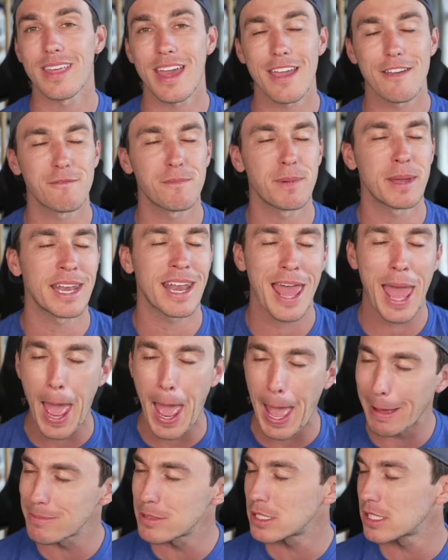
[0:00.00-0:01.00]
They've been
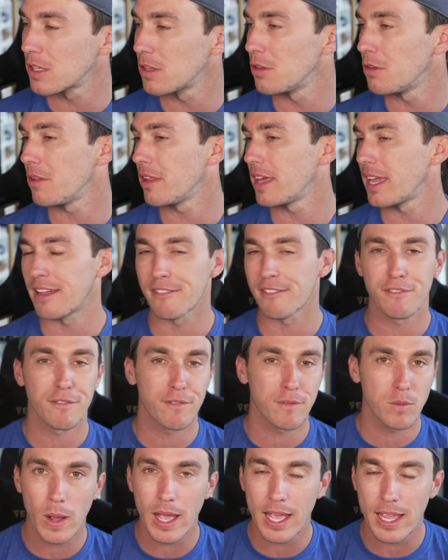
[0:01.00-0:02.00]
absolutely in
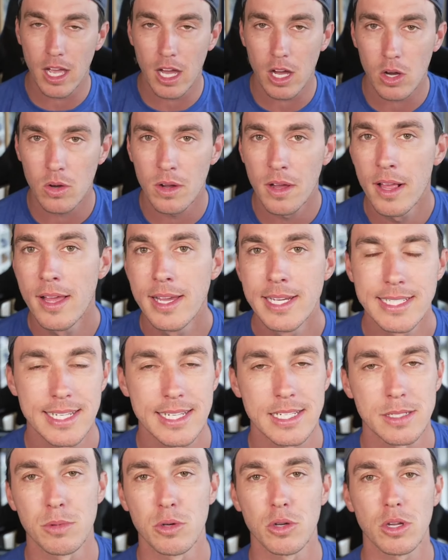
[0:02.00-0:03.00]
fuego
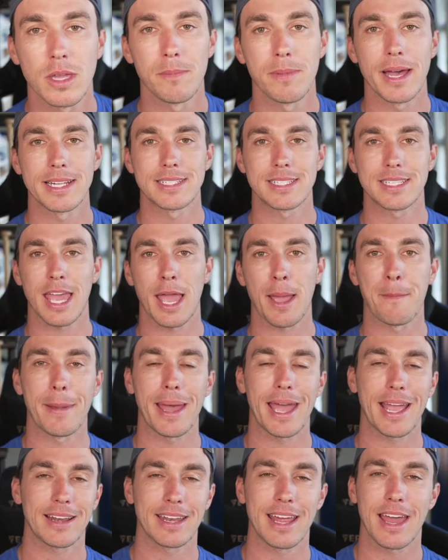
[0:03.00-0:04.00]
since Mookie Betts came
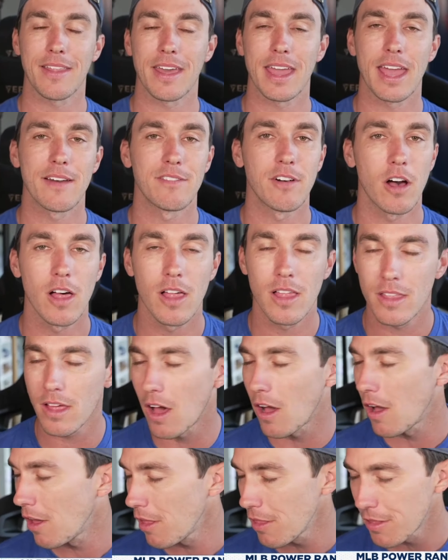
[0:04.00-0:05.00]
back. Now they have
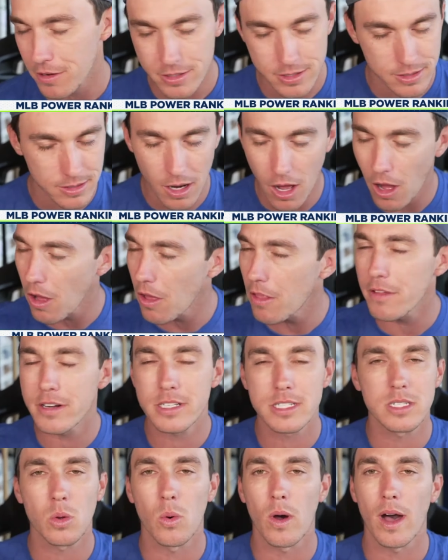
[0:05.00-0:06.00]
all their
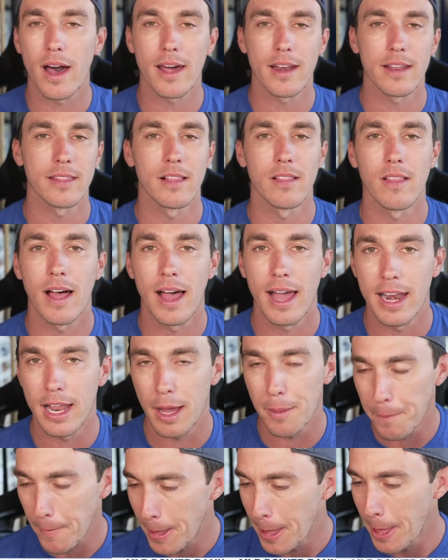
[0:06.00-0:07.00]
squad in the
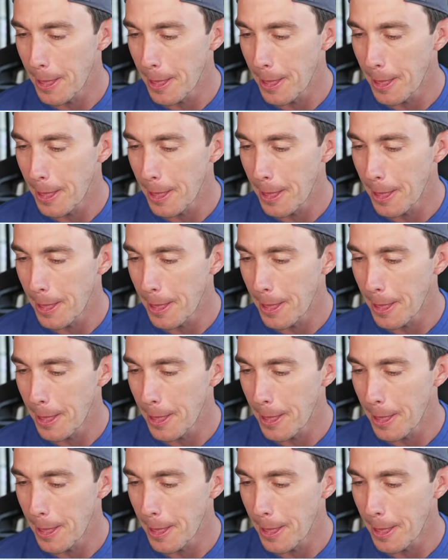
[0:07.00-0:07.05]
lineup.